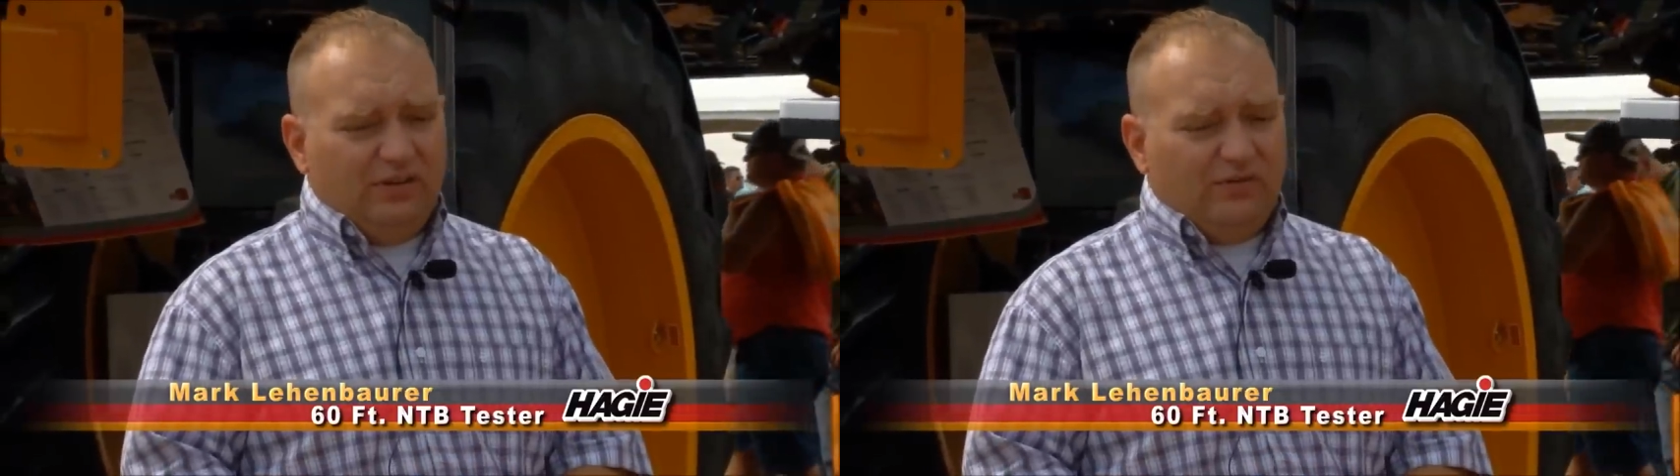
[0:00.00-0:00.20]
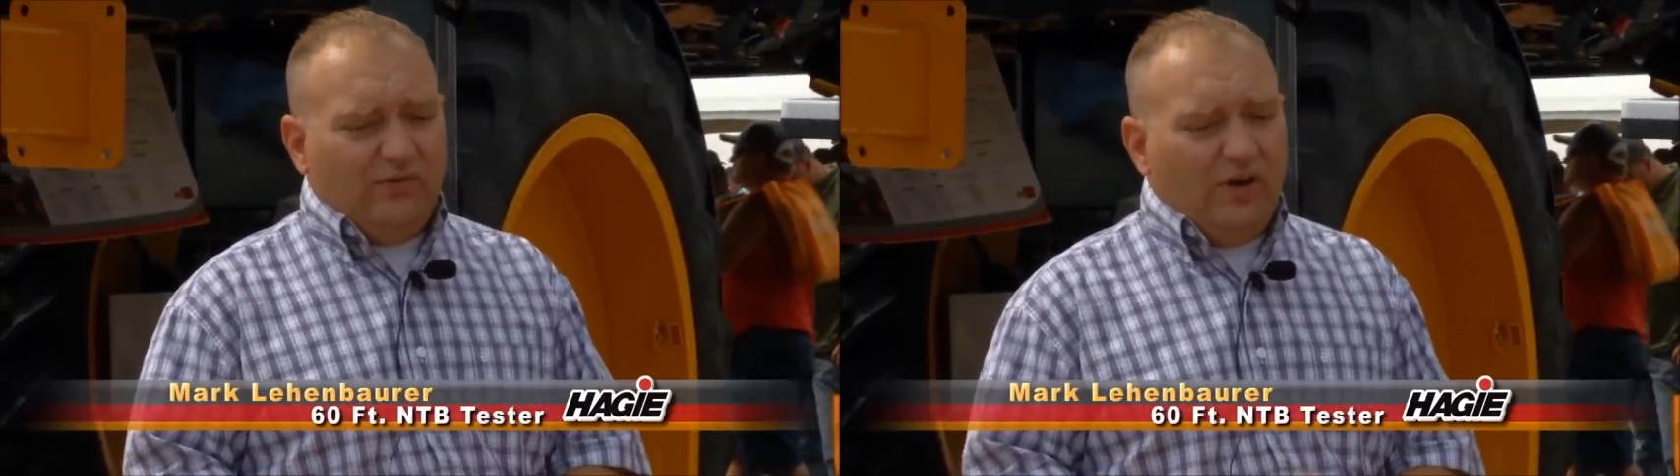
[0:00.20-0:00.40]

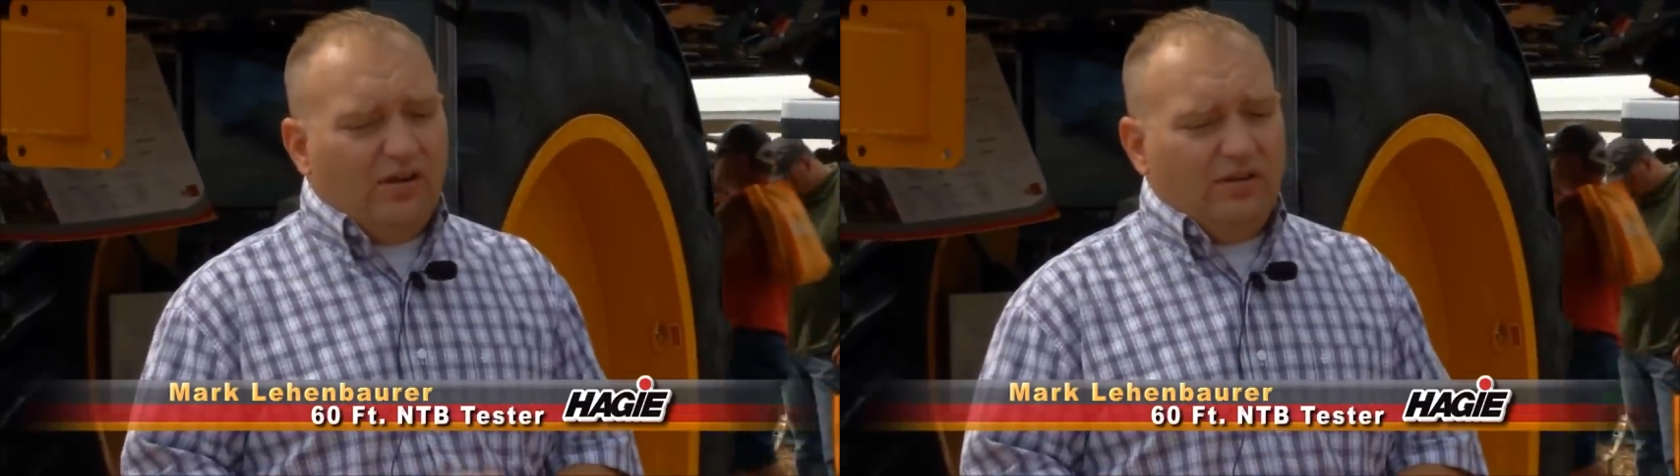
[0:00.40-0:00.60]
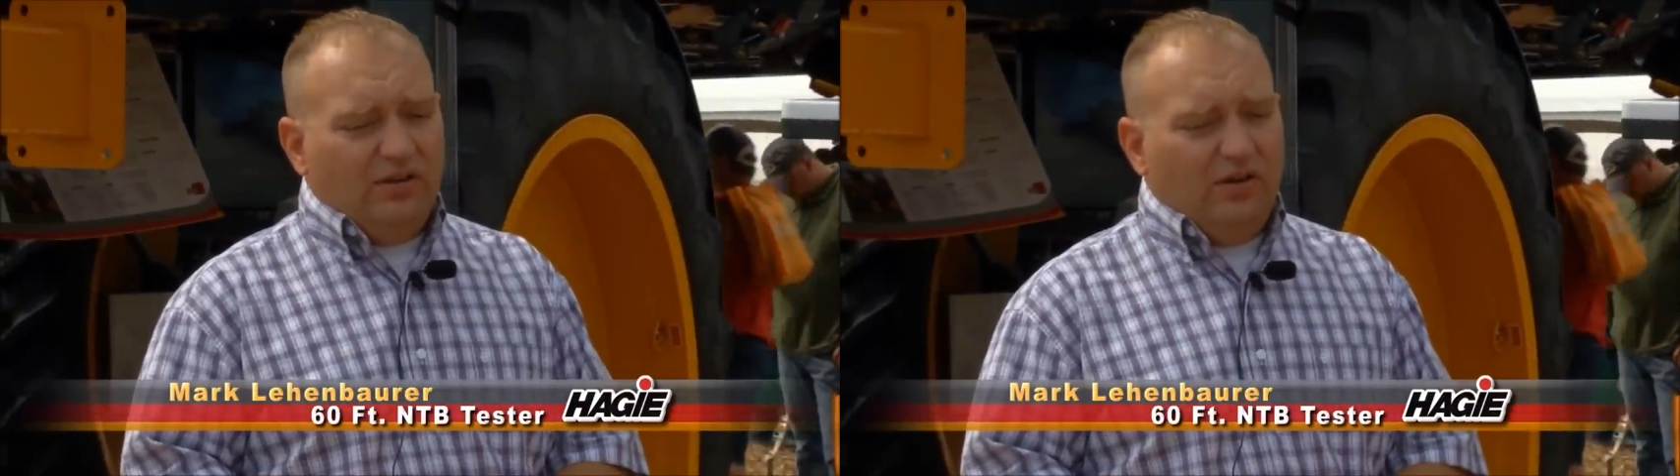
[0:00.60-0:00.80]
is
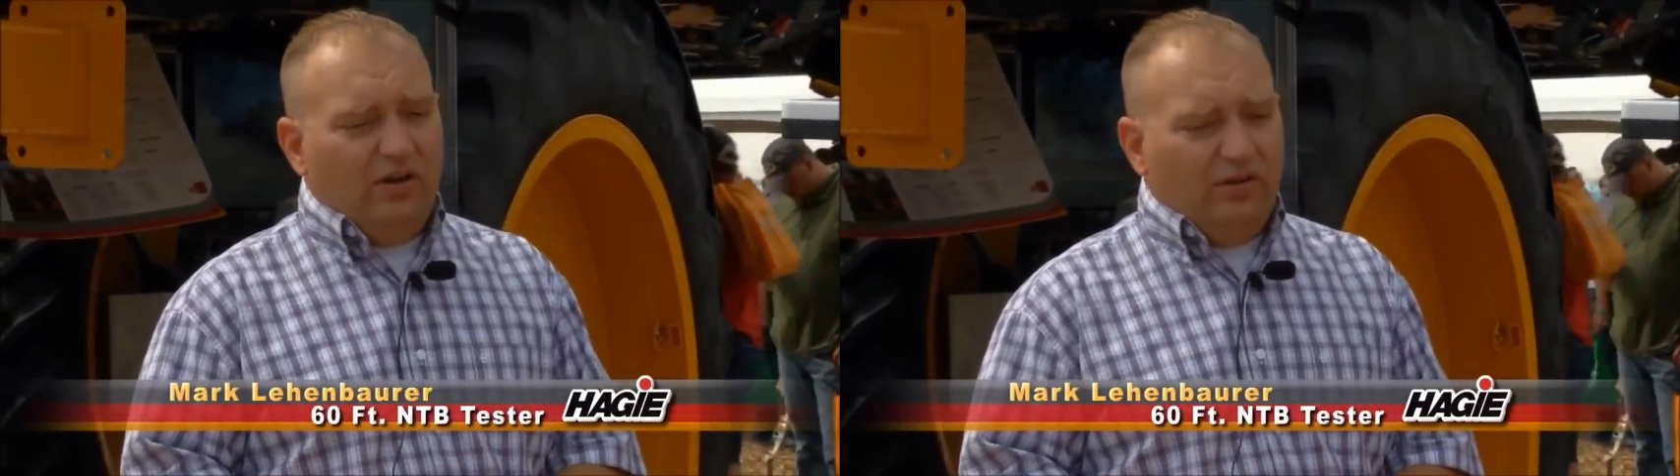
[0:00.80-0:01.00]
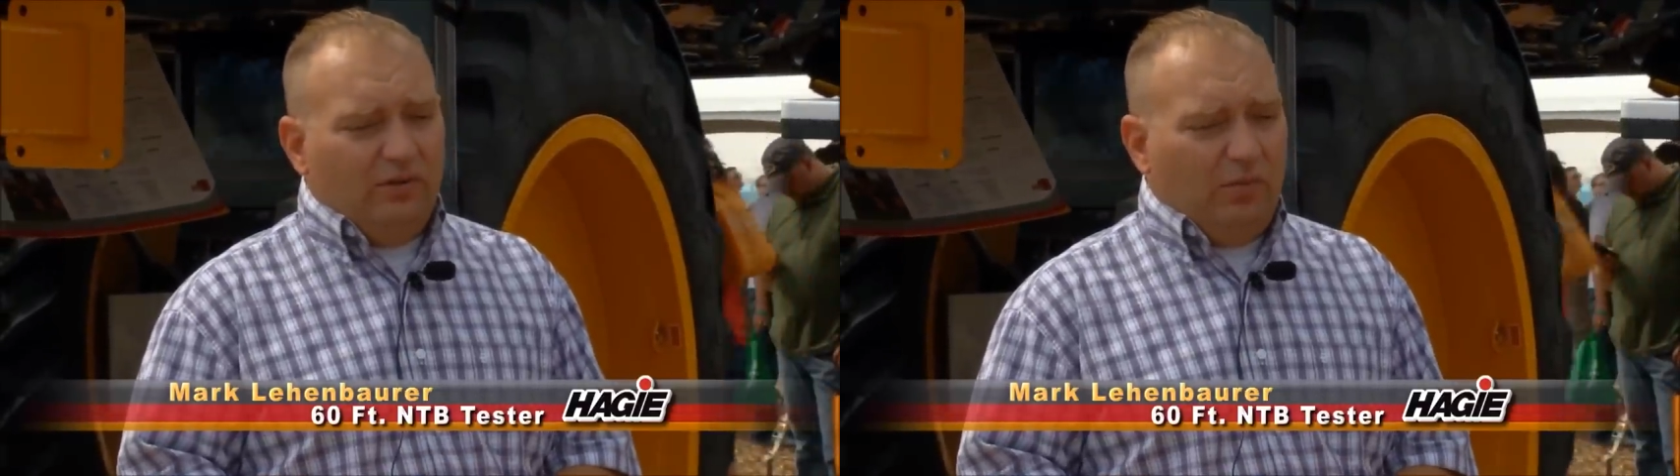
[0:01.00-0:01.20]
very good
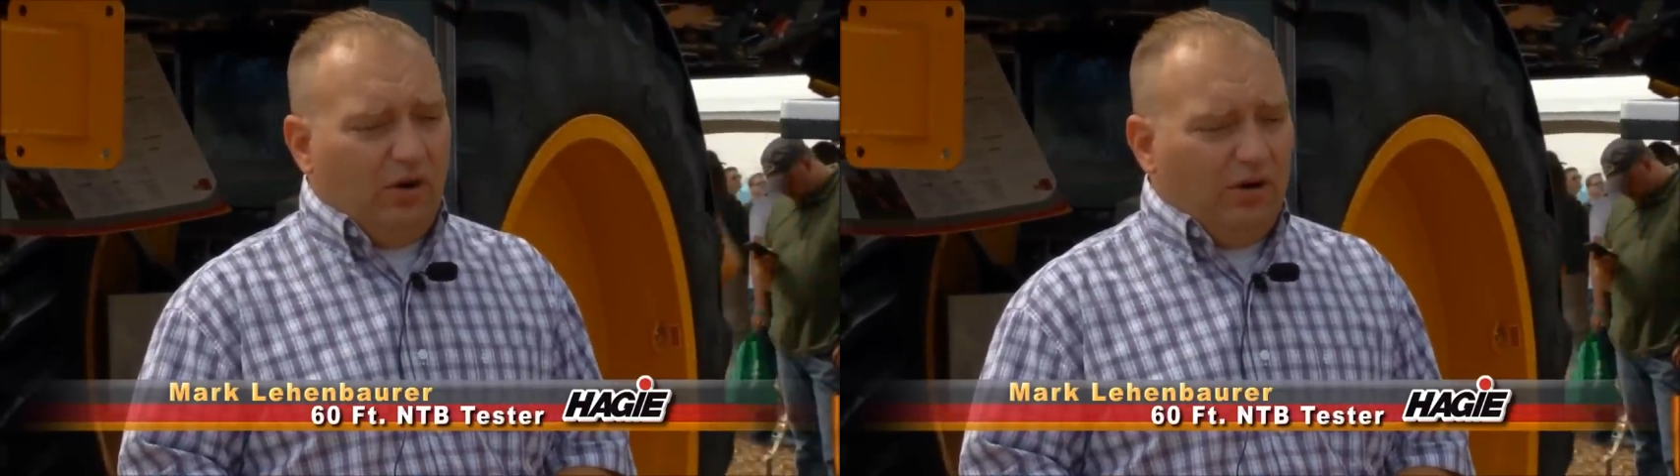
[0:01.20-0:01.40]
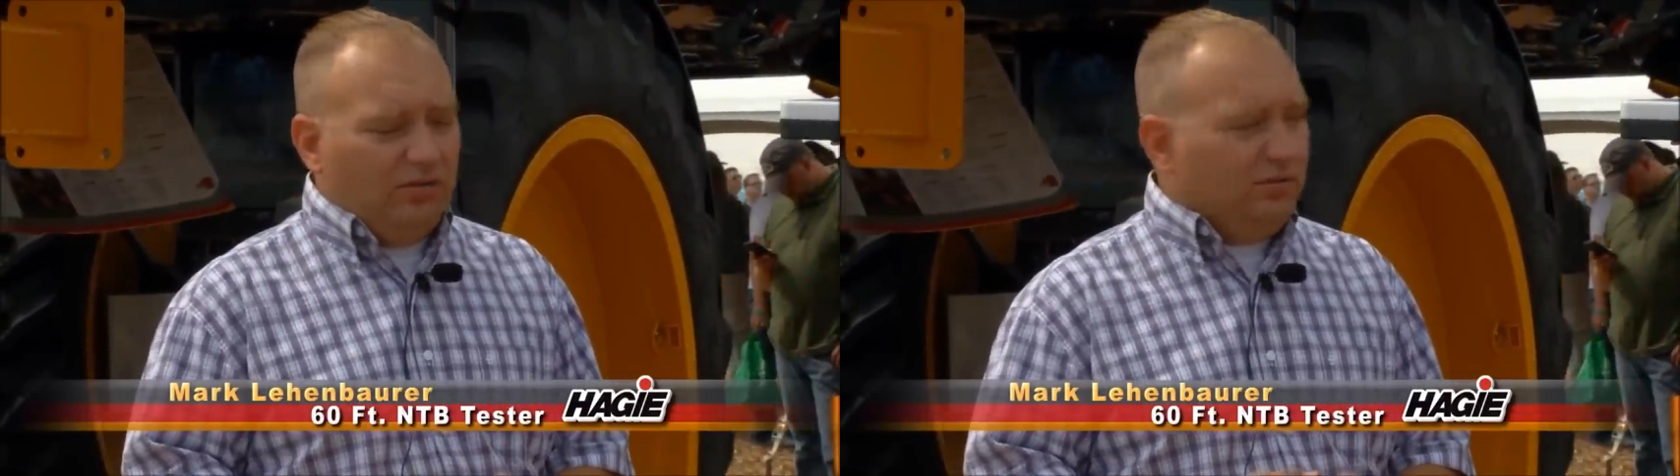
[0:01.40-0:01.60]
on the
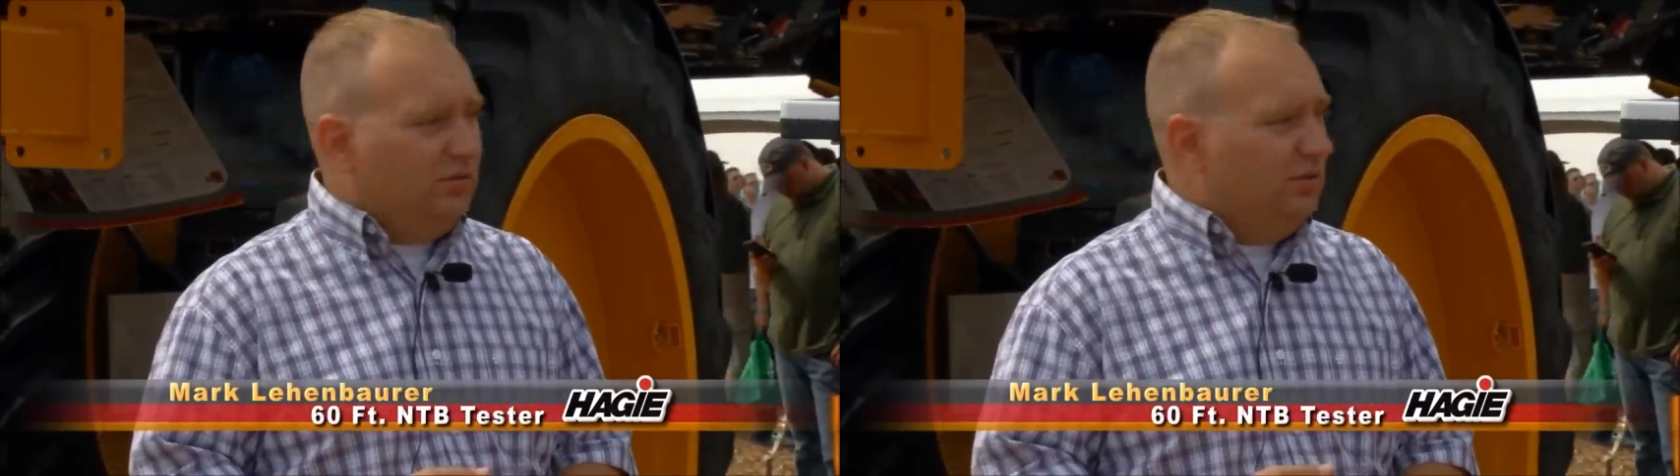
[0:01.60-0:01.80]
bar.